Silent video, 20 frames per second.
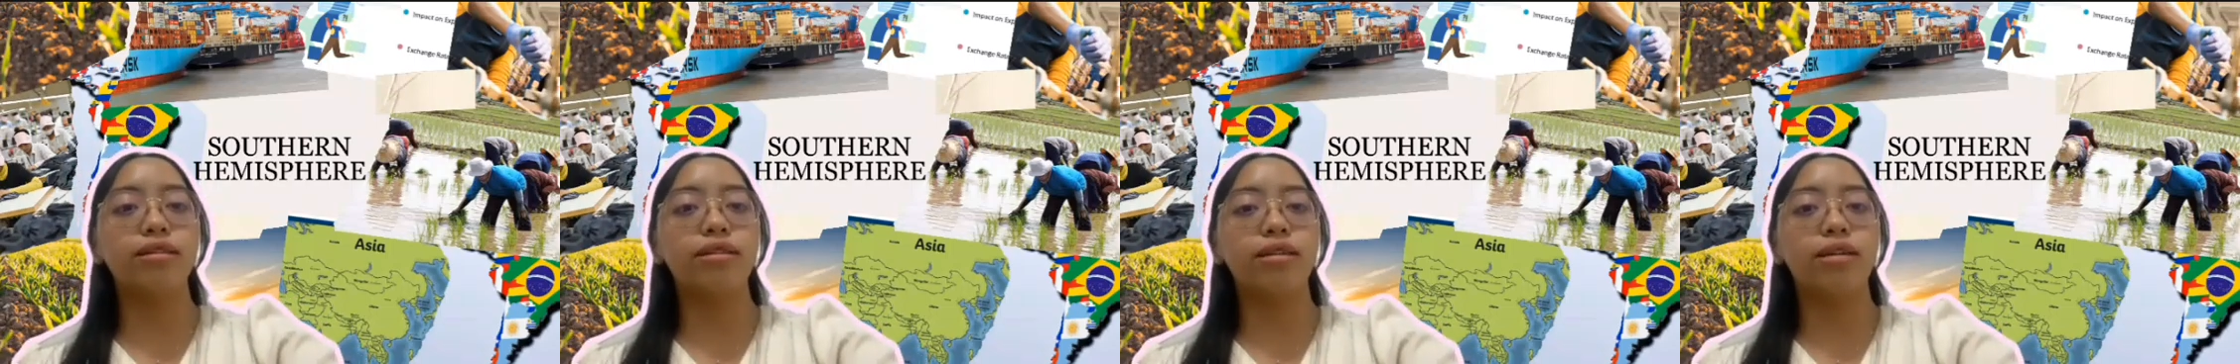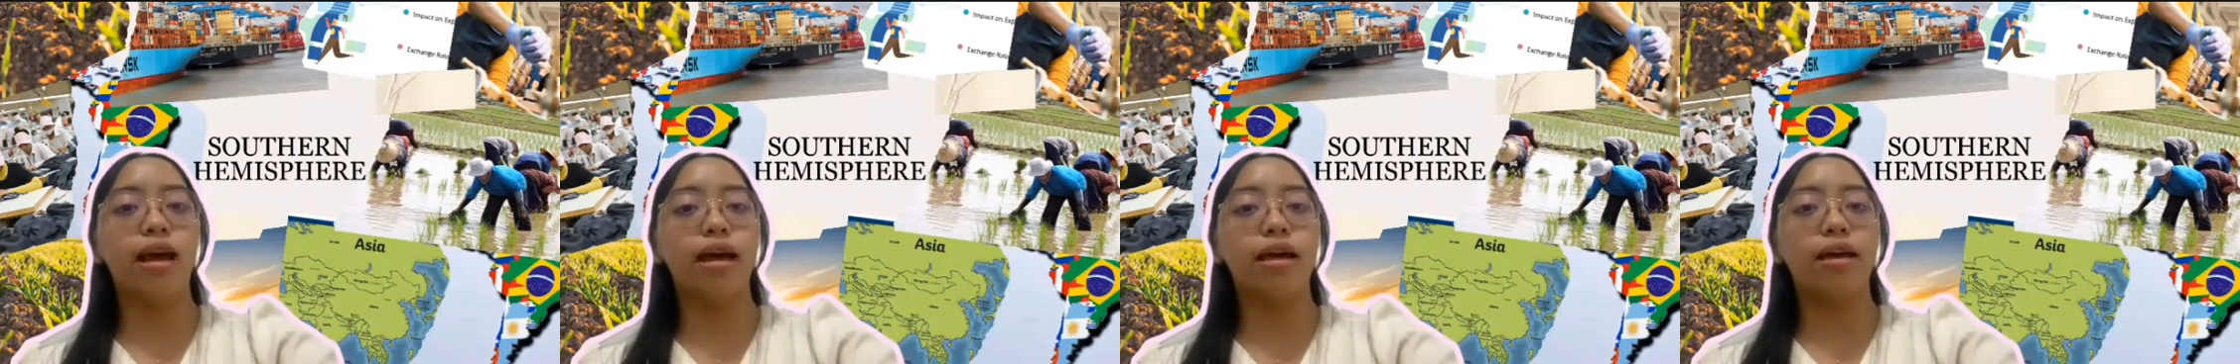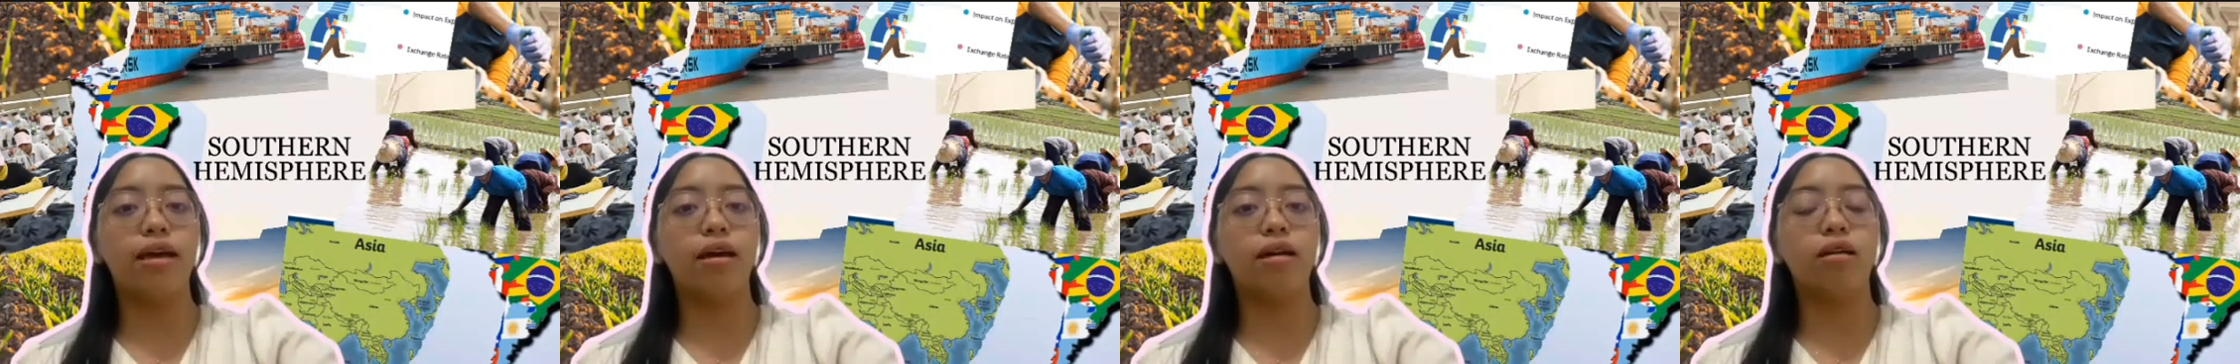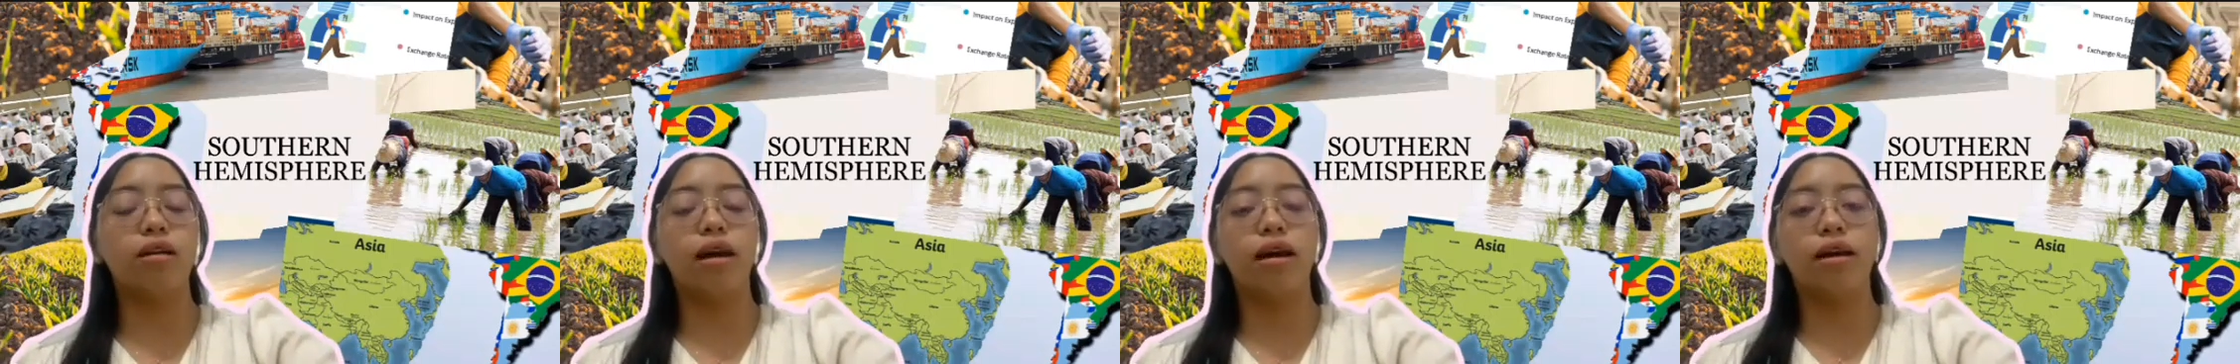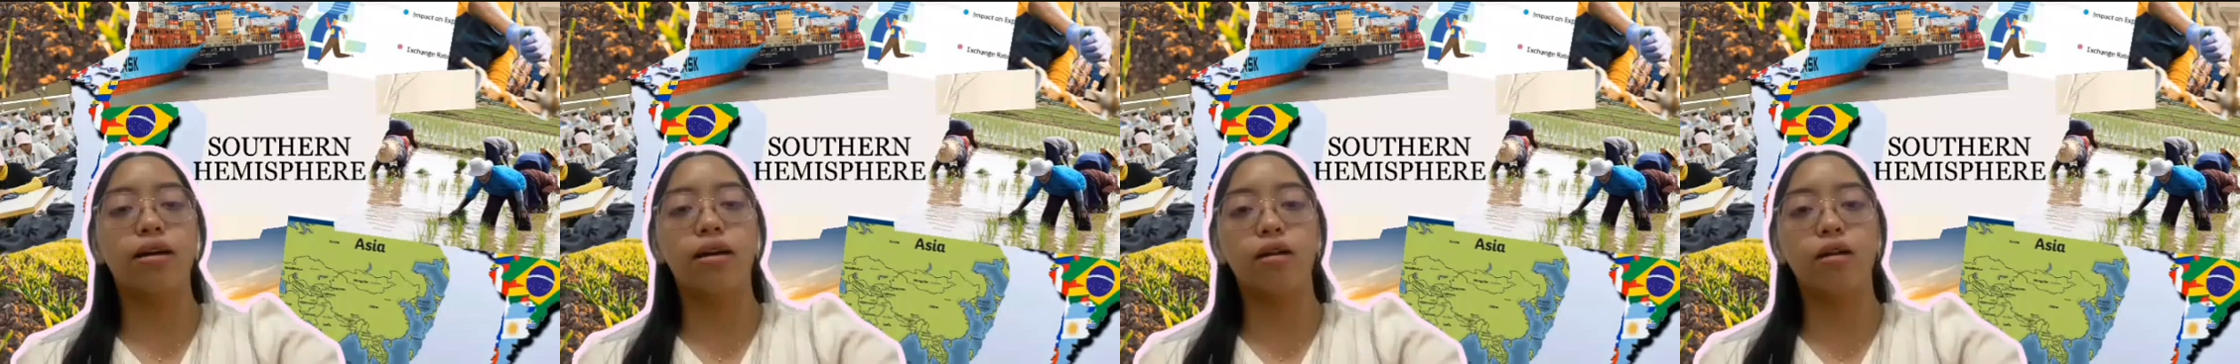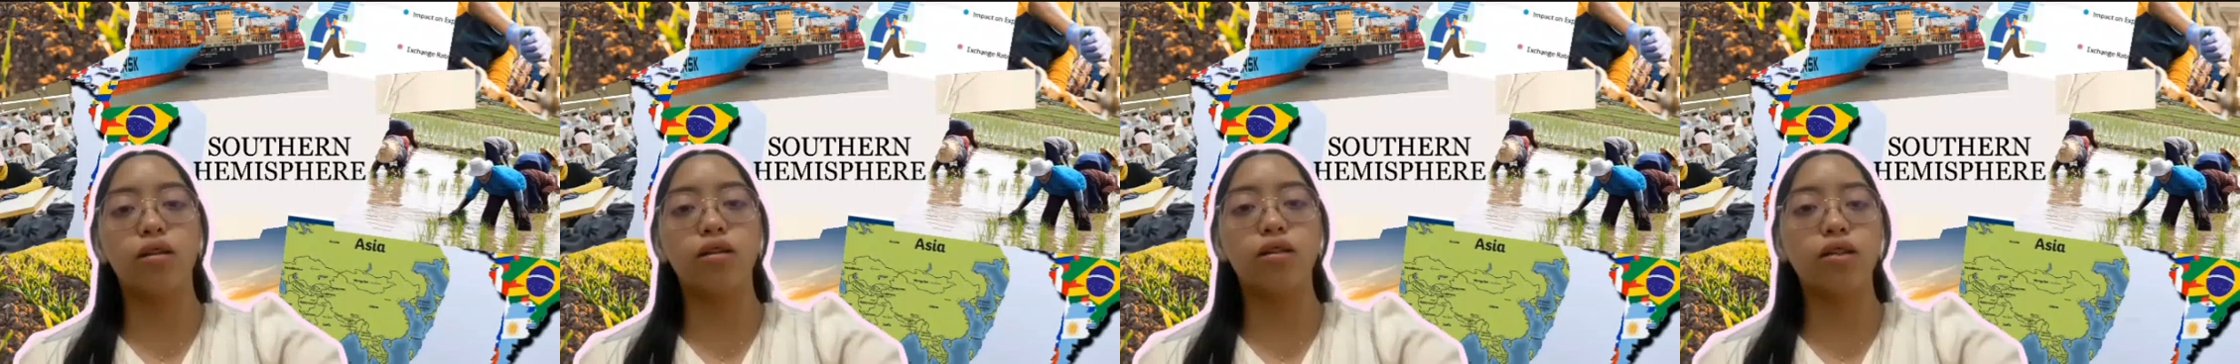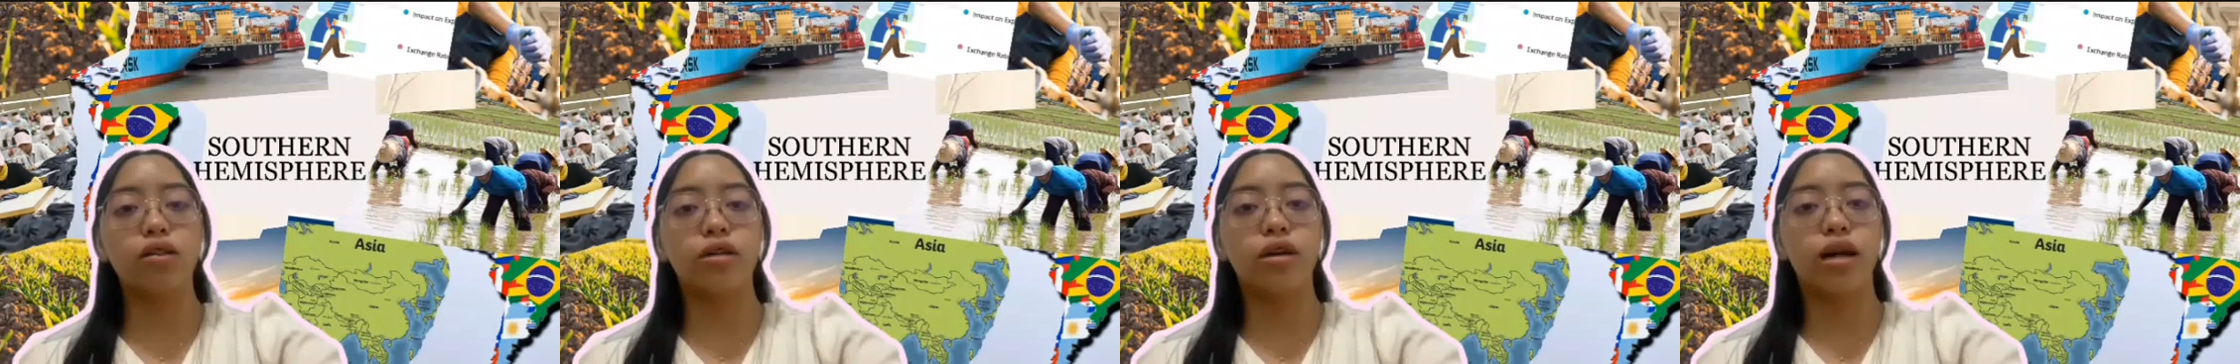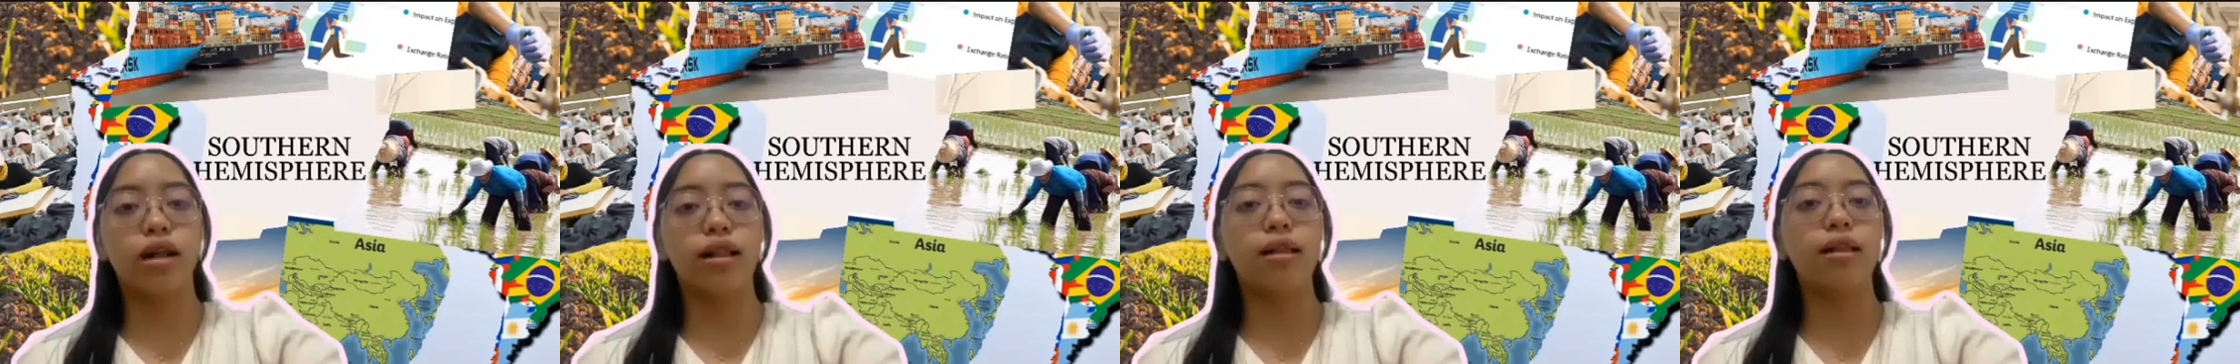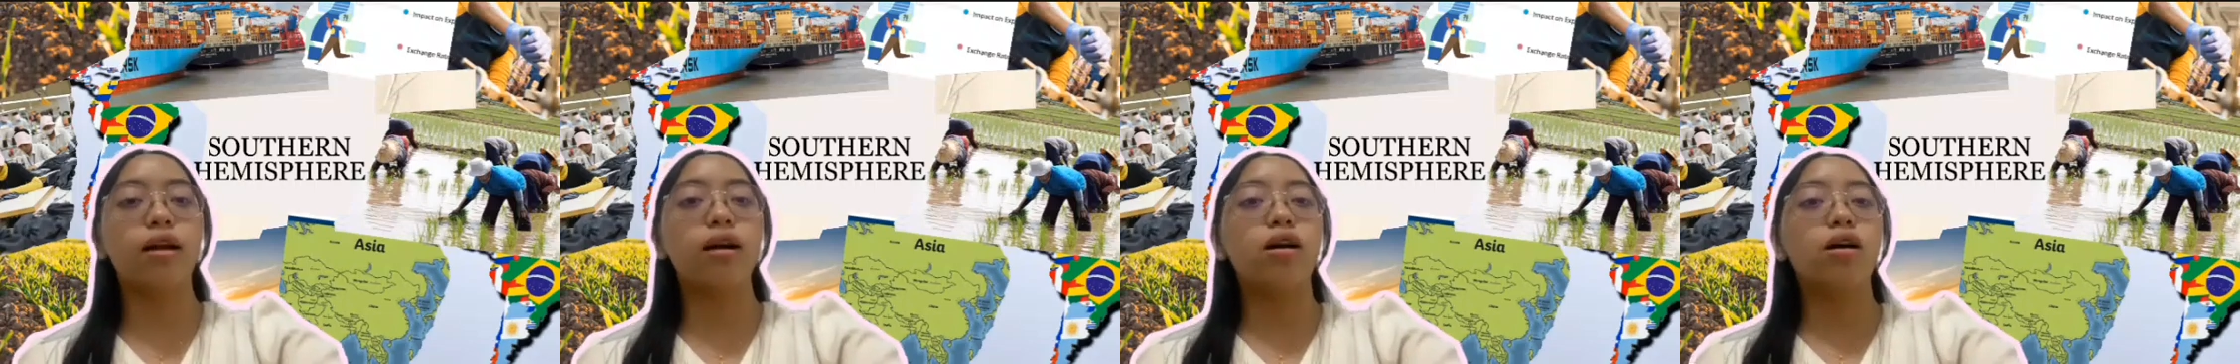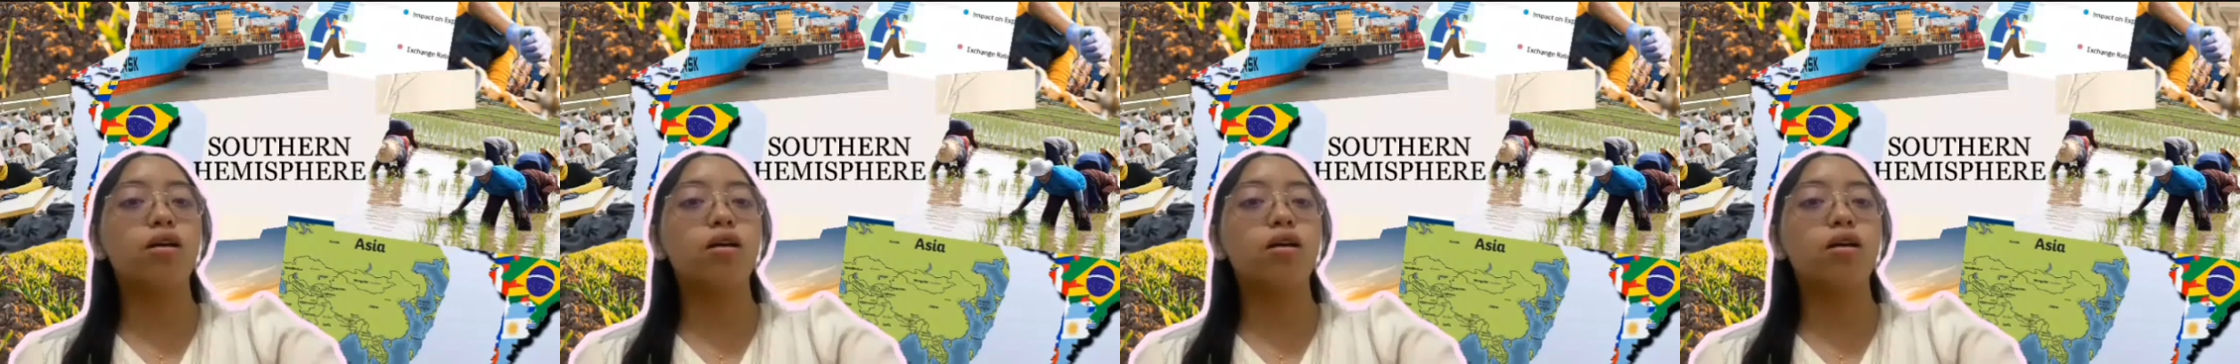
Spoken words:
relying on agricultural,